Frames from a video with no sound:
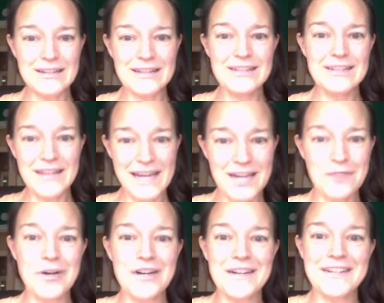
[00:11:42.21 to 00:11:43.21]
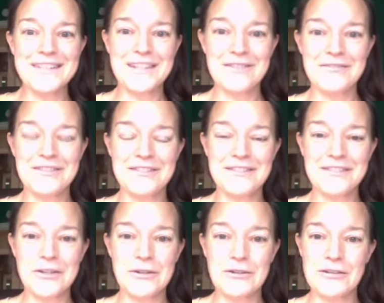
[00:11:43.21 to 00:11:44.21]
it's a landmark in San
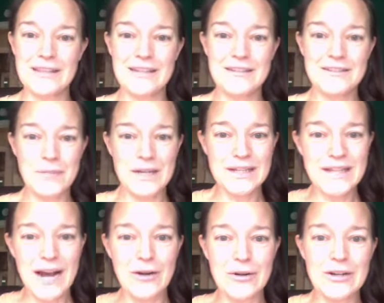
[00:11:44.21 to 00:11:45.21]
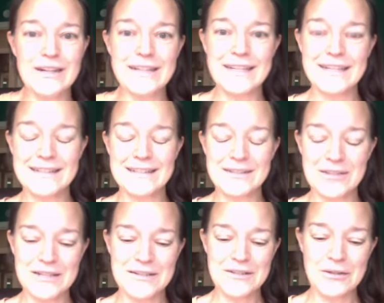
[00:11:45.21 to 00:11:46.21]
Francisco, and there's a big tower on it, and,
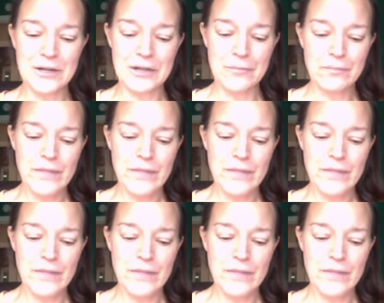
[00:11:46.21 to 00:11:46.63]
and so on.